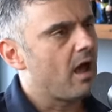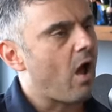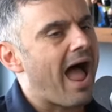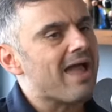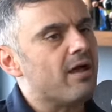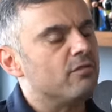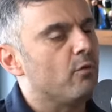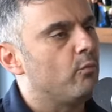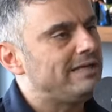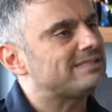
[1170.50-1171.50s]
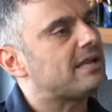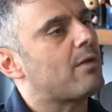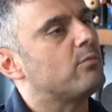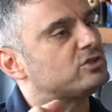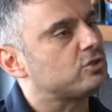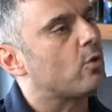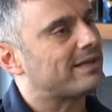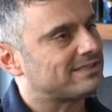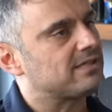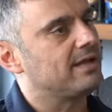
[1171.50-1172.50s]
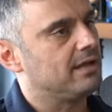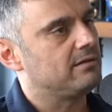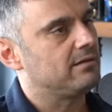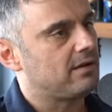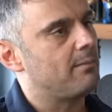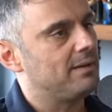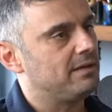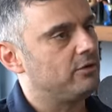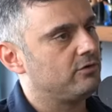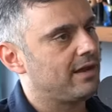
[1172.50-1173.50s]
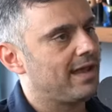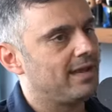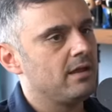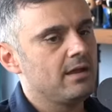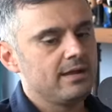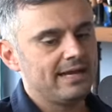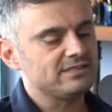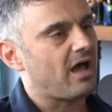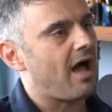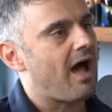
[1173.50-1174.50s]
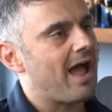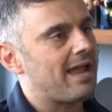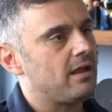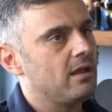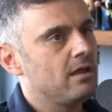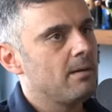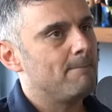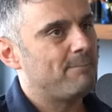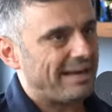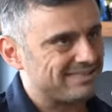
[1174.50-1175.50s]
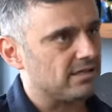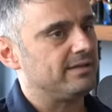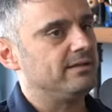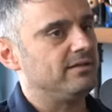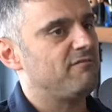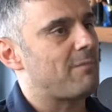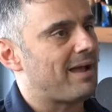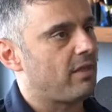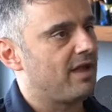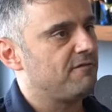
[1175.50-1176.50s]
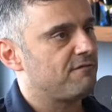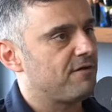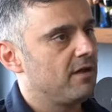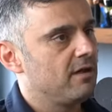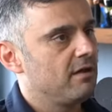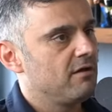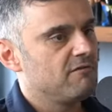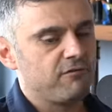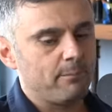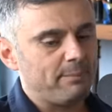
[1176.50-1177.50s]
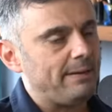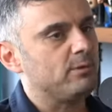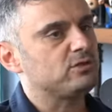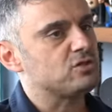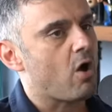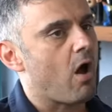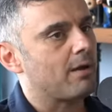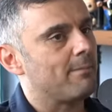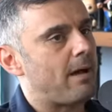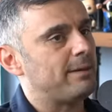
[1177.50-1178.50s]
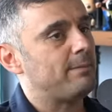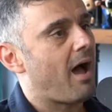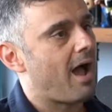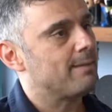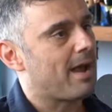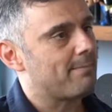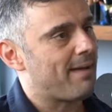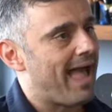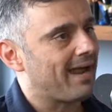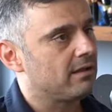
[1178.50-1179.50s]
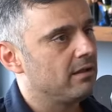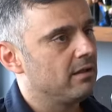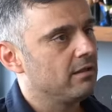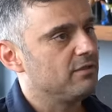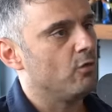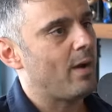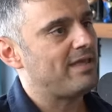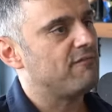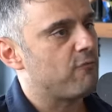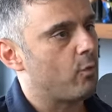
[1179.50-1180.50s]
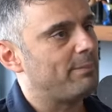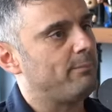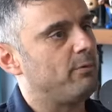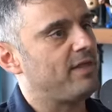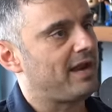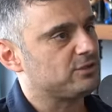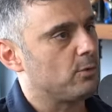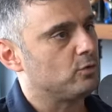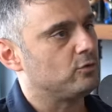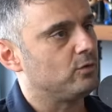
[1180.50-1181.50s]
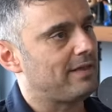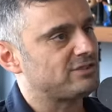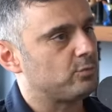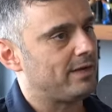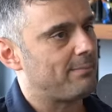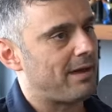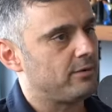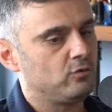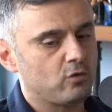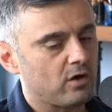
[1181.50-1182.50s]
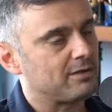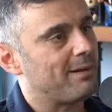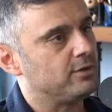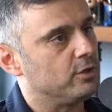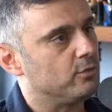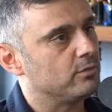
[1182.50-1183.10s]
I, the reason I was so excited to come in here today is I basically live my life for people to talk about me behind my back the way the four people that I spoke to in the last week about you talked about you.